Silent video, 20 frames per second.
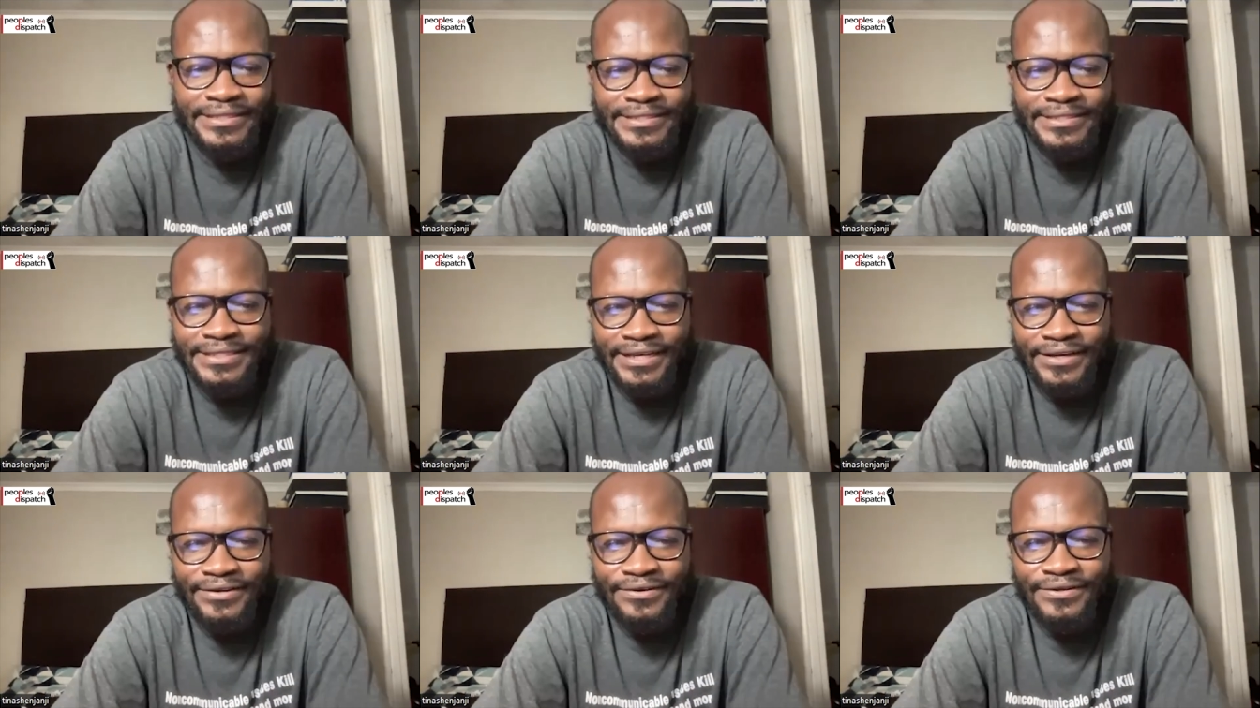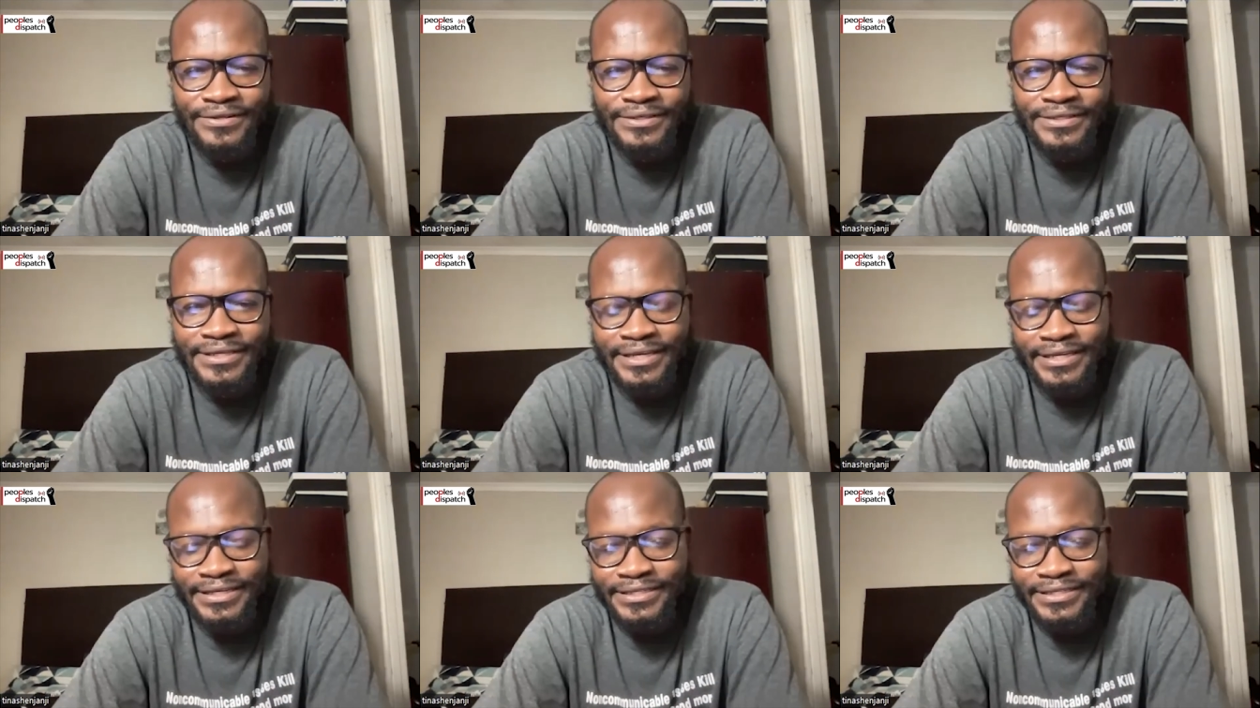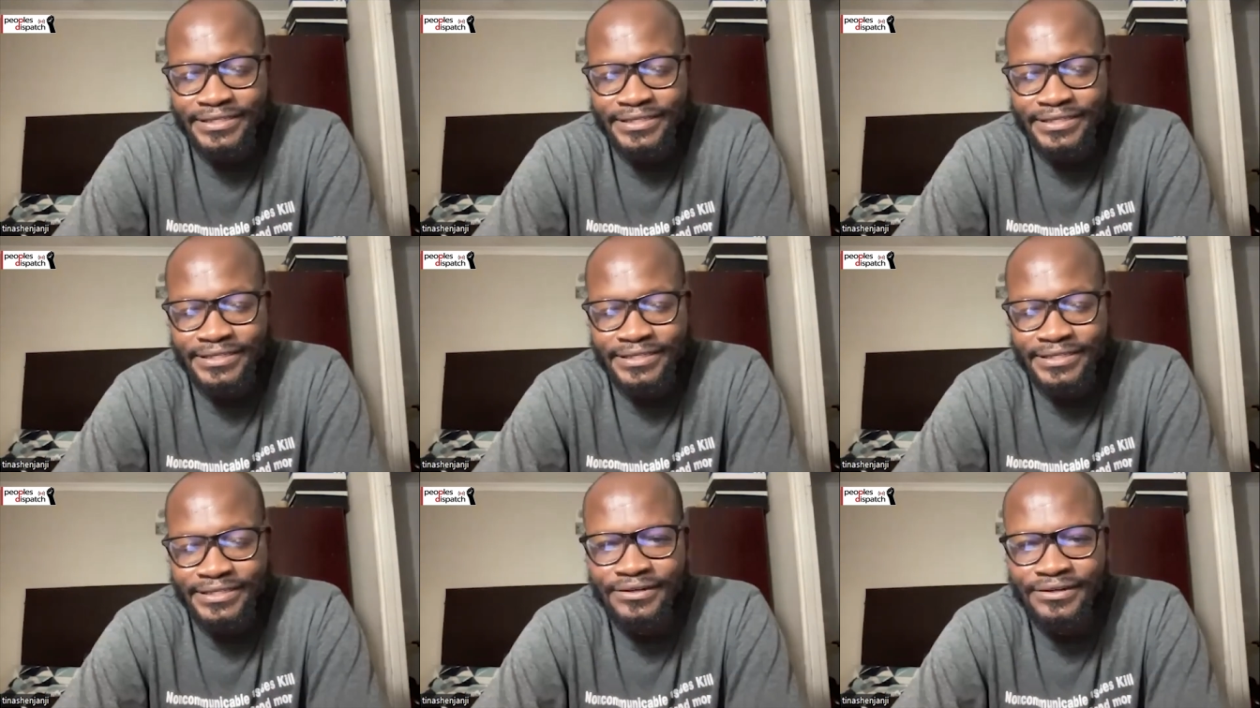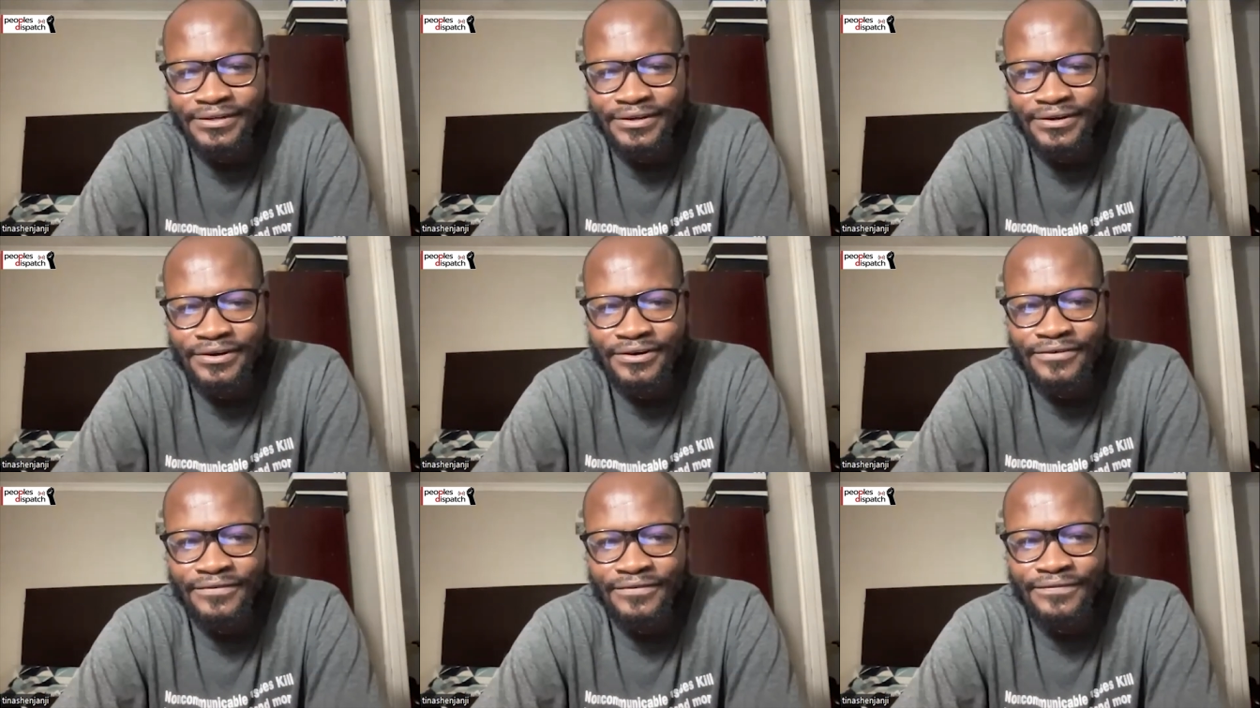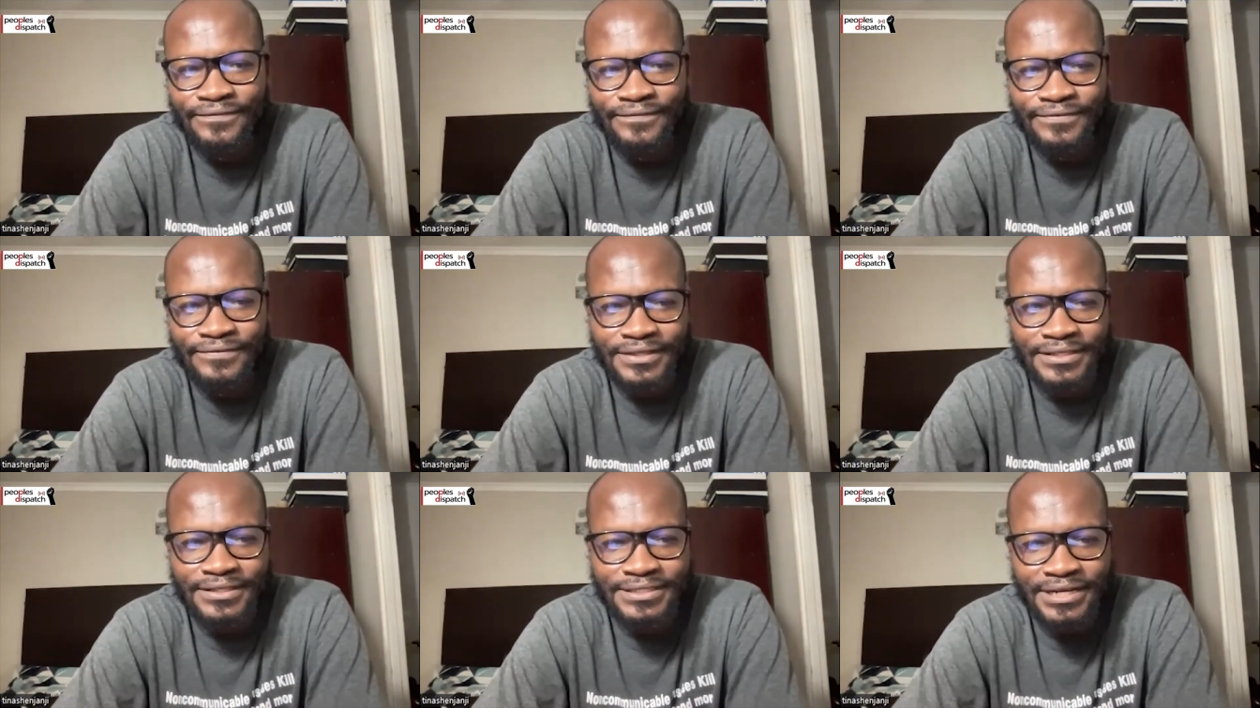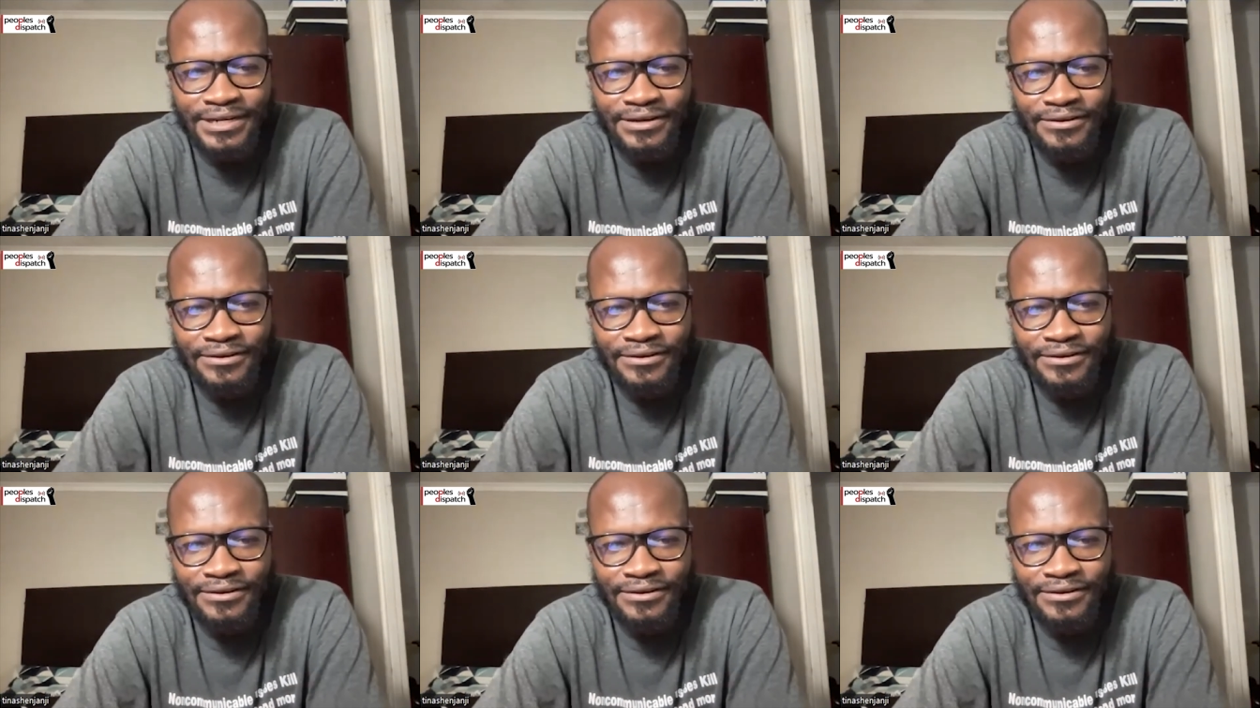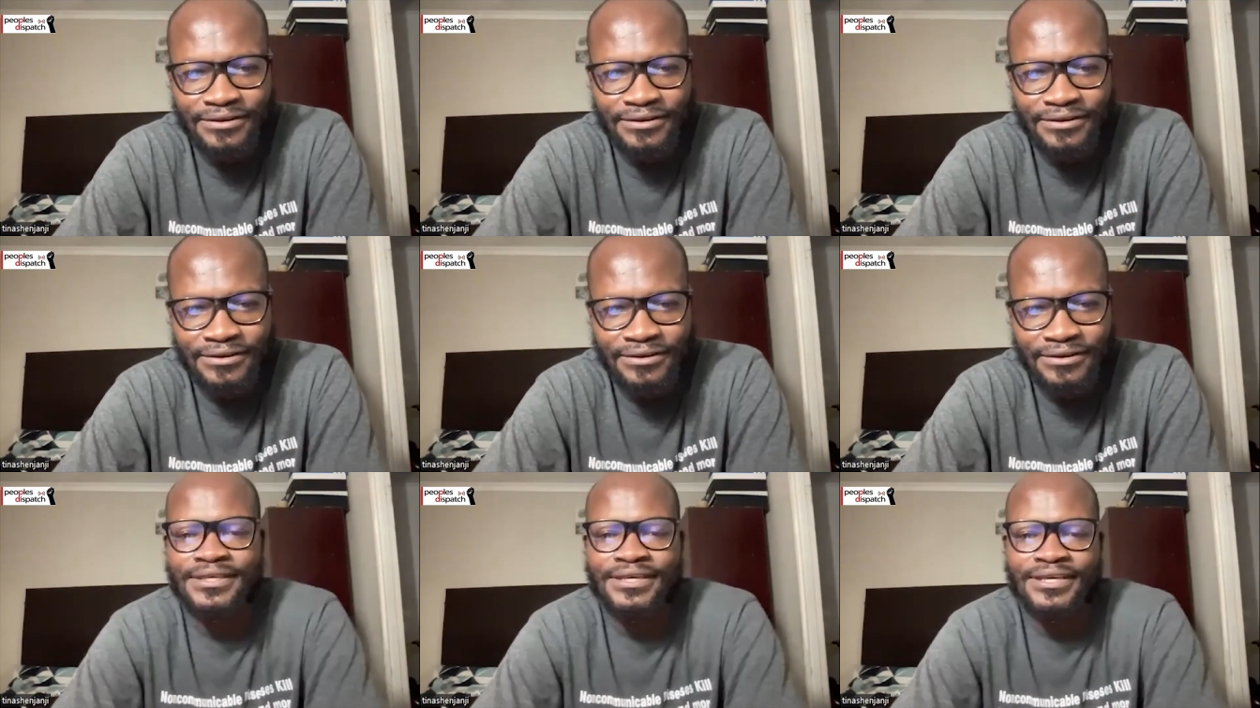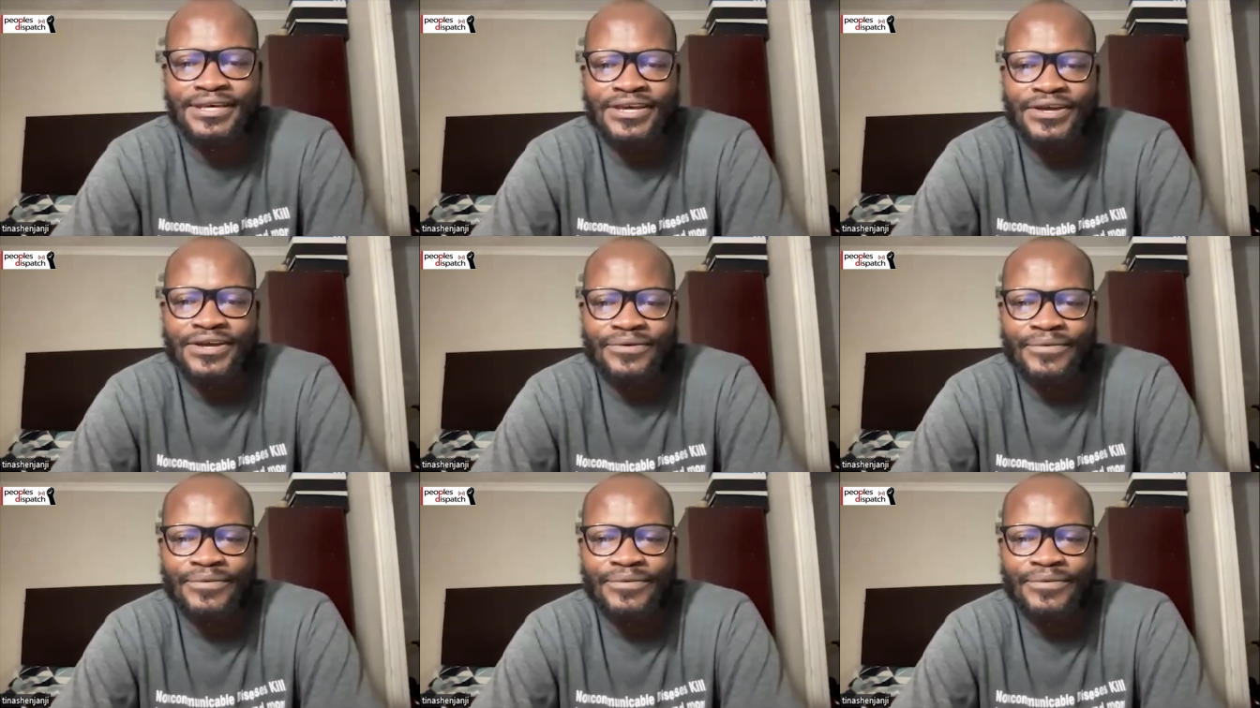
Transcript: the second edition of The Struggle for Health.